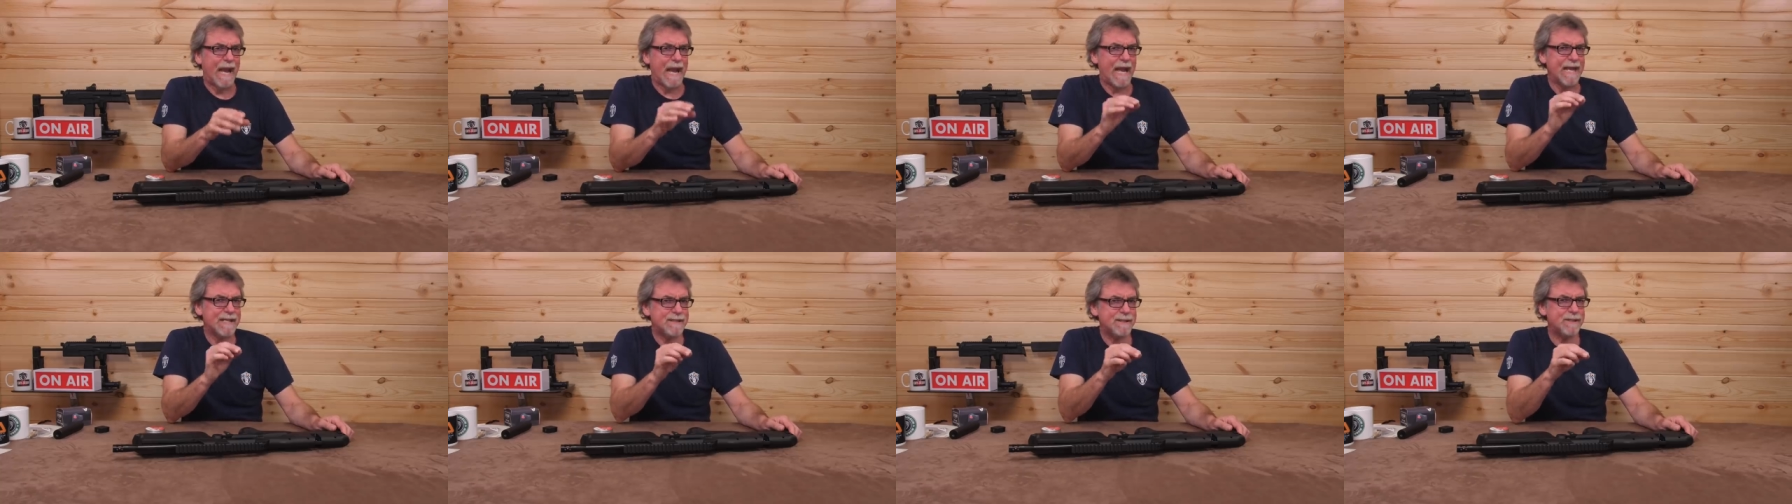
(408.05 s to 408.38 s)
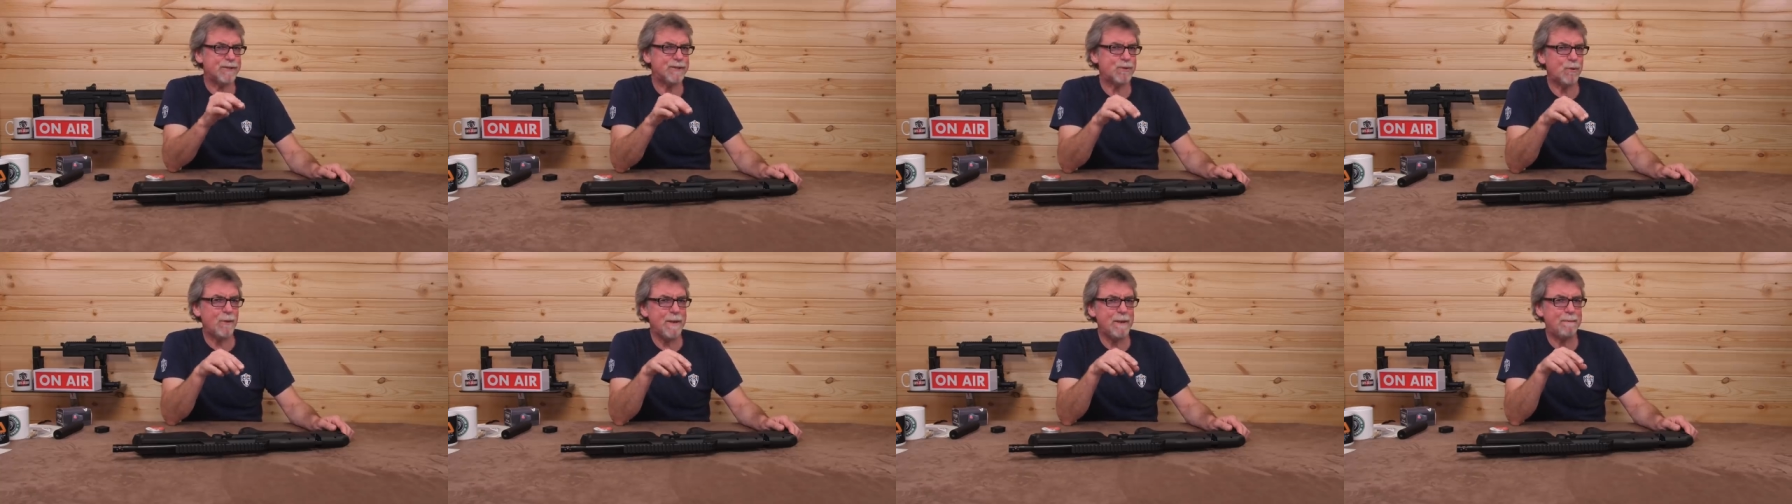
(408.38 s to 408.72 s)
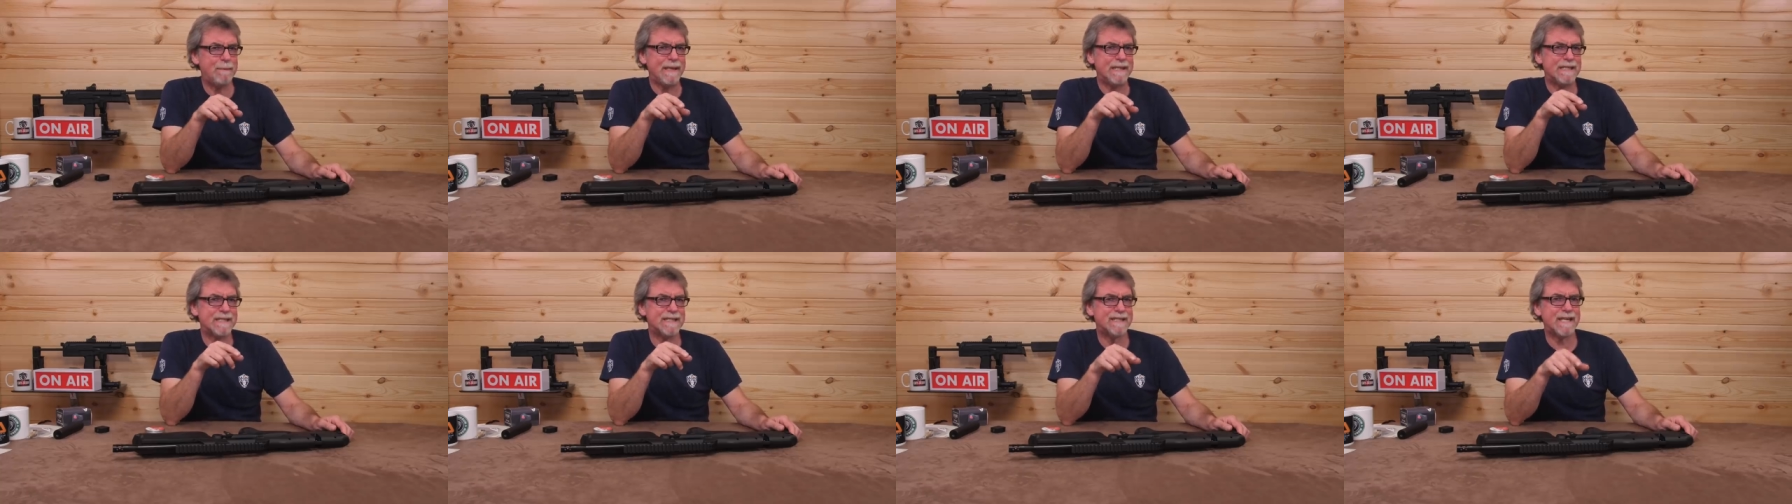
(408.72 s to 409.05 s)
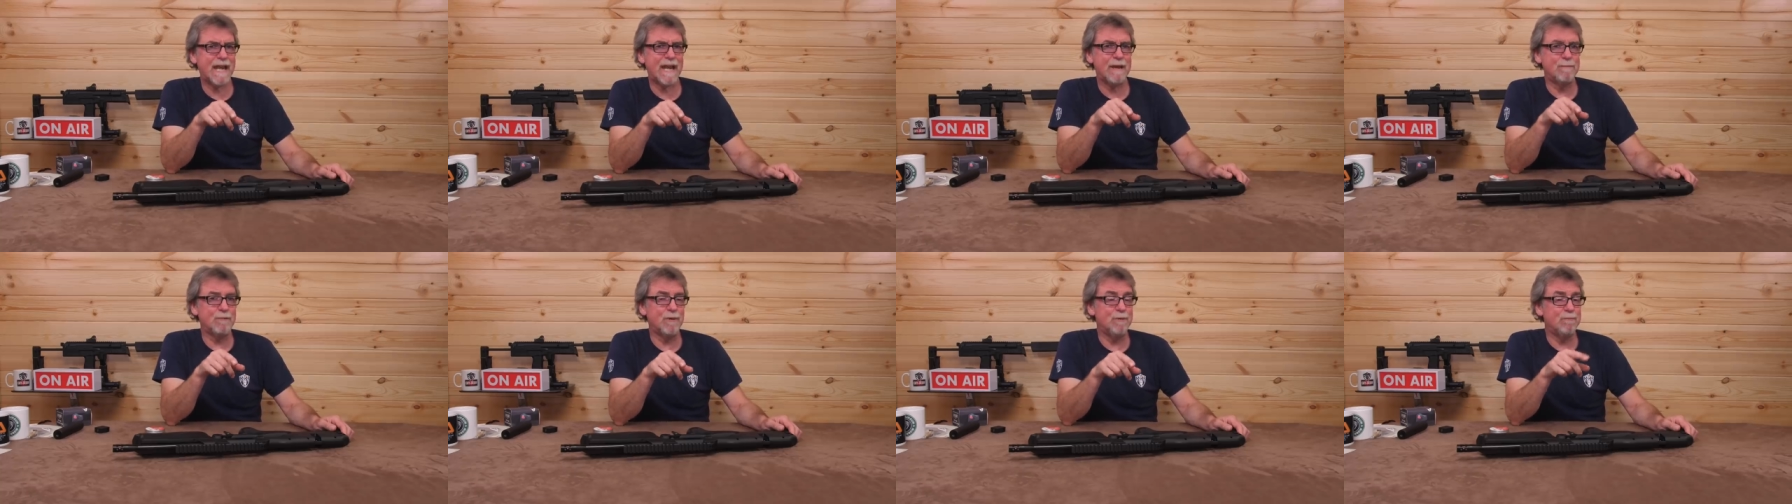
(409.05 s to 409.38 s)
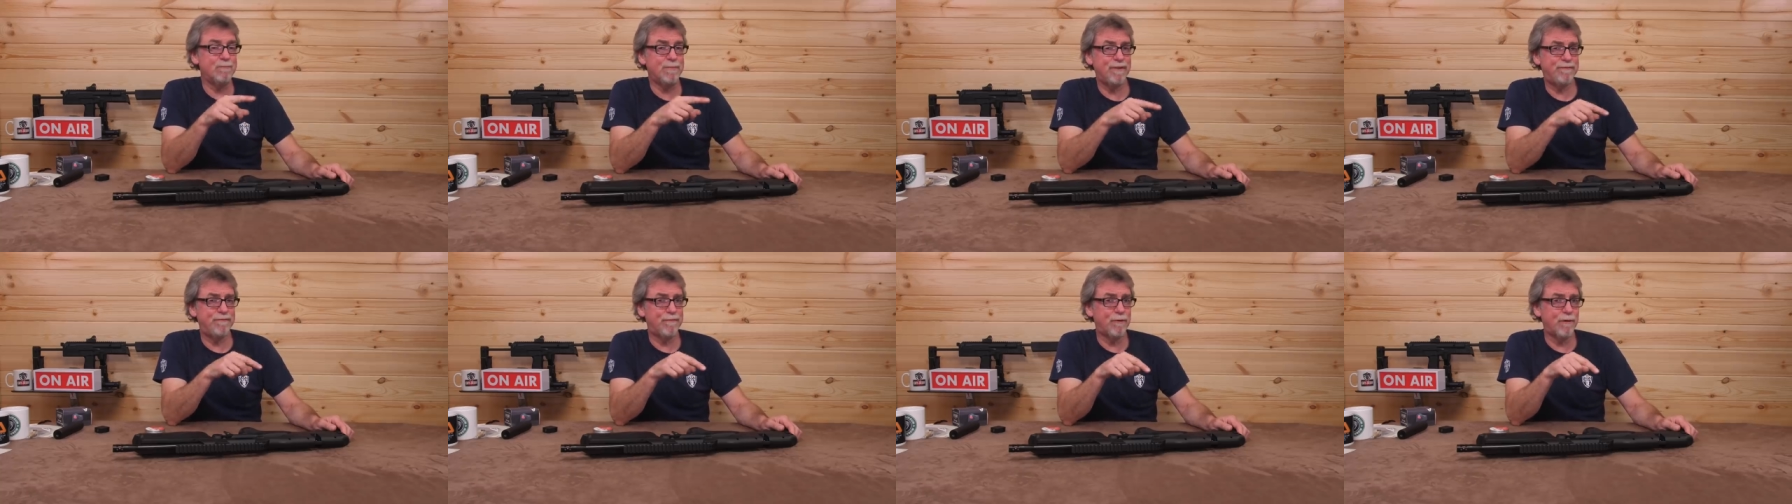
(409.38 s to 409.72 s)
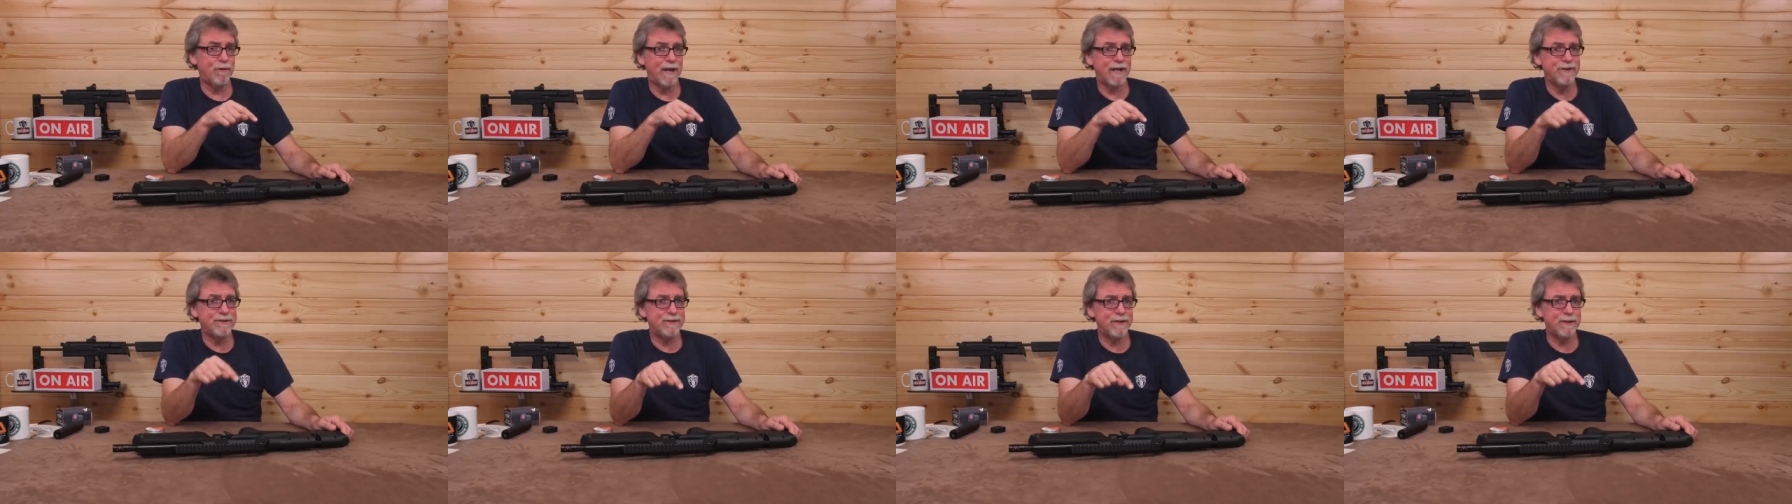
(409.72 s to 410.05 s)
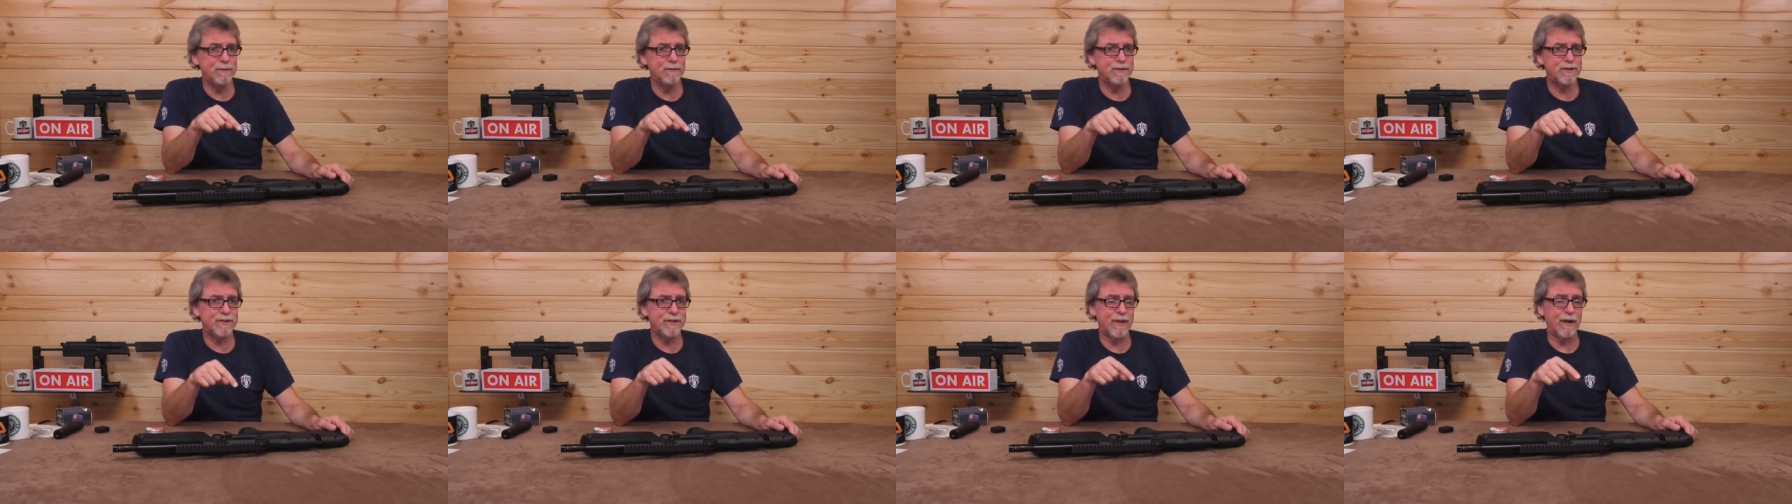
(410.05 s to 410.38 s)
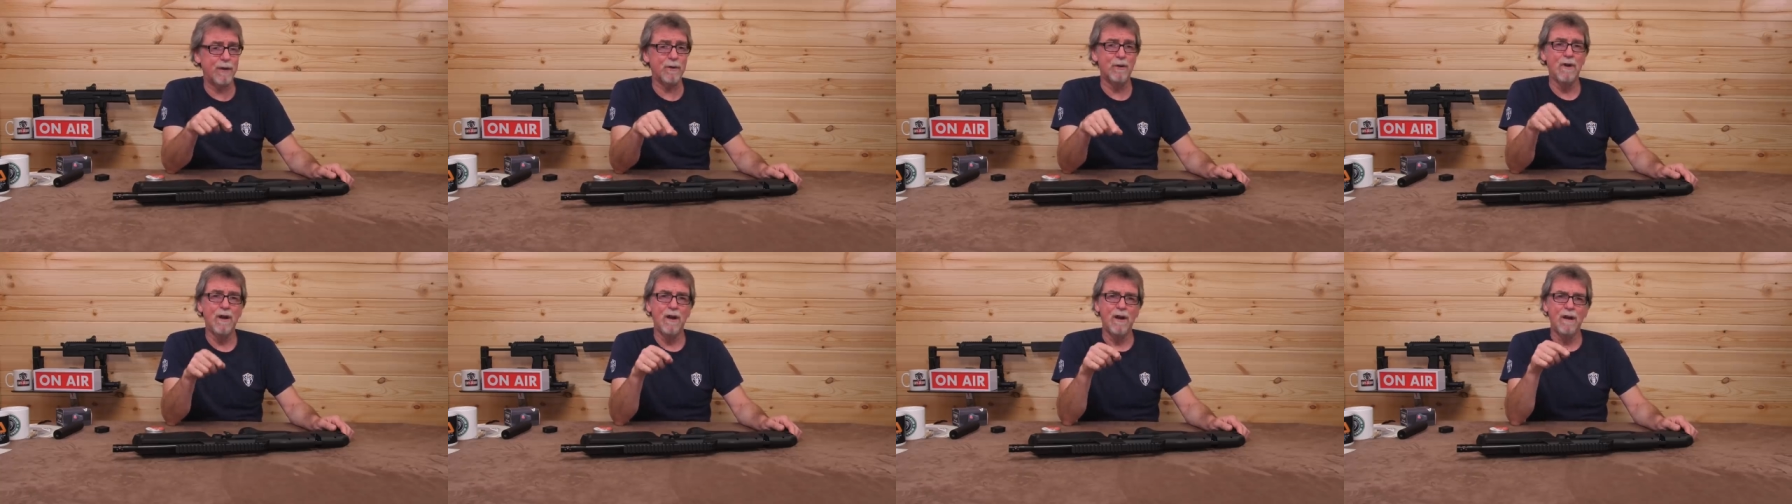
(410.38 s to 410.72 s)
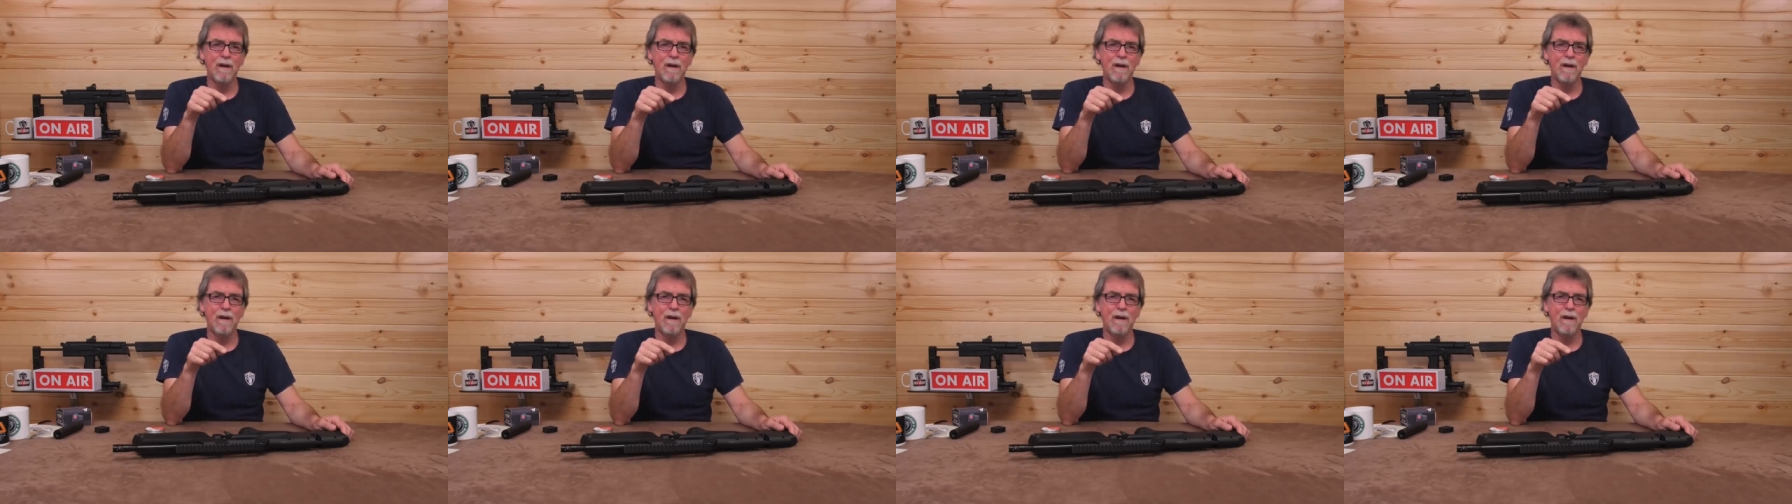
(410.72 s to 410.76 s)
as a sweeping statement before I do so,